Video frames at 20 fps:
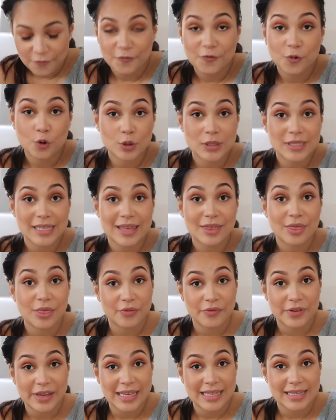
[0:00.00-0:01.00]

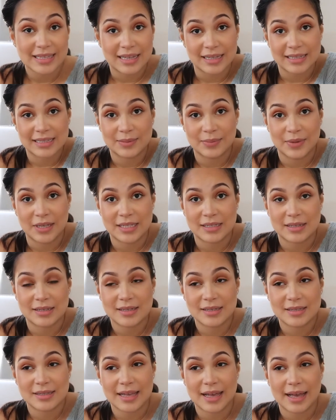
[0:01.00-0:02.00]
43
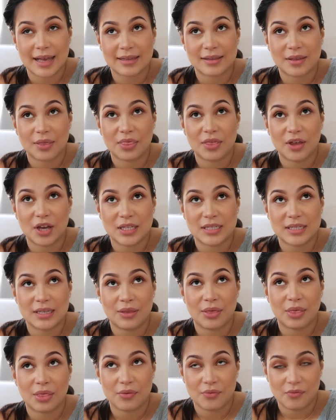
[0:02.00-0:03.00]
centimeters at
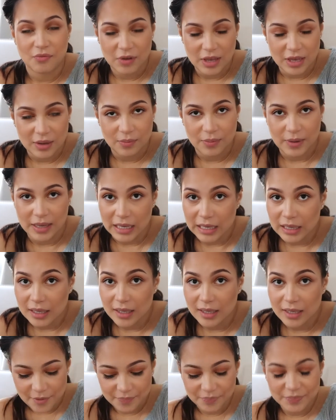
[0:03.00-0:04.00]
33
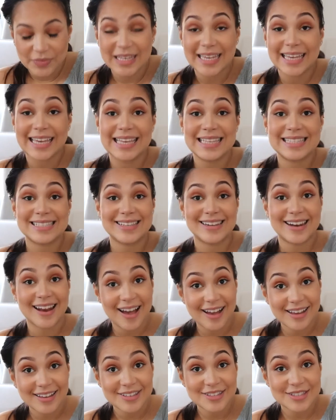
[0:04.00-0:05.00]
weeks. His
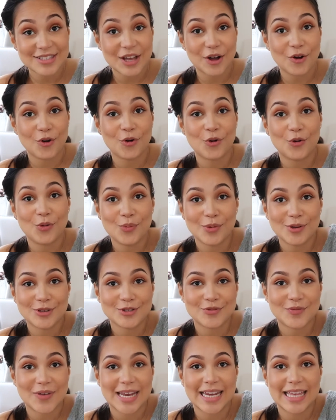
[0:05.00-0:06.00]
lungs are
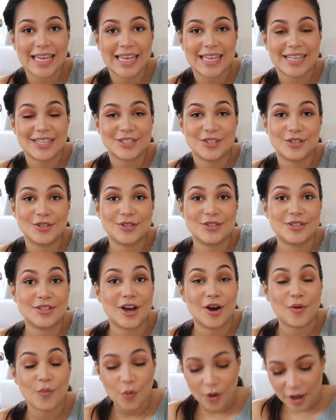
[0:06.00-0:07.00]
almost ready to
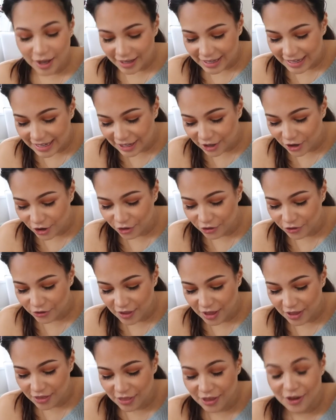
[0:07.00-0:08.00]
start working
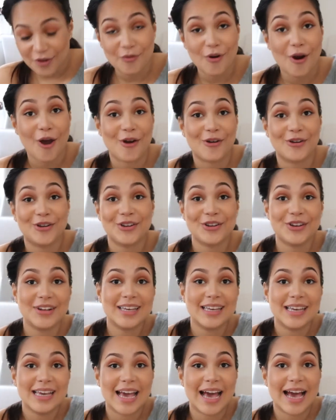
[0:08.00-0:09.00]
on their own.
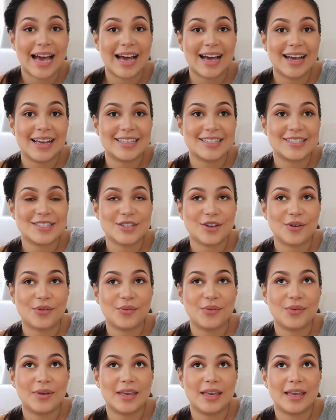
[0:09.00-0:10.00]

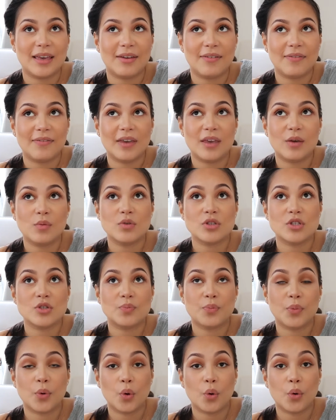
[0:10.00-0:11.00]
So if he was
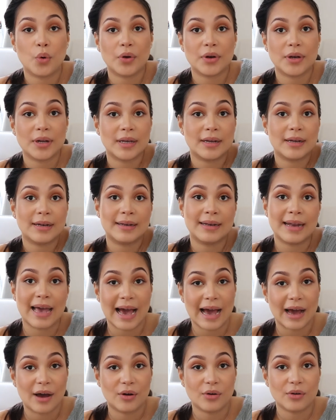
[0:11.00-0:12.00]
born
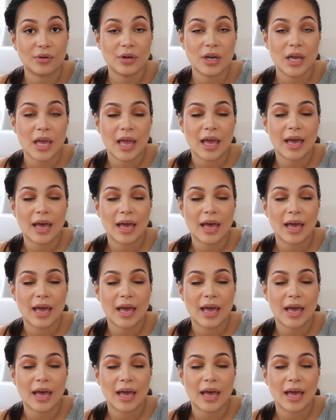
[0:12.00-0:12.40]
now,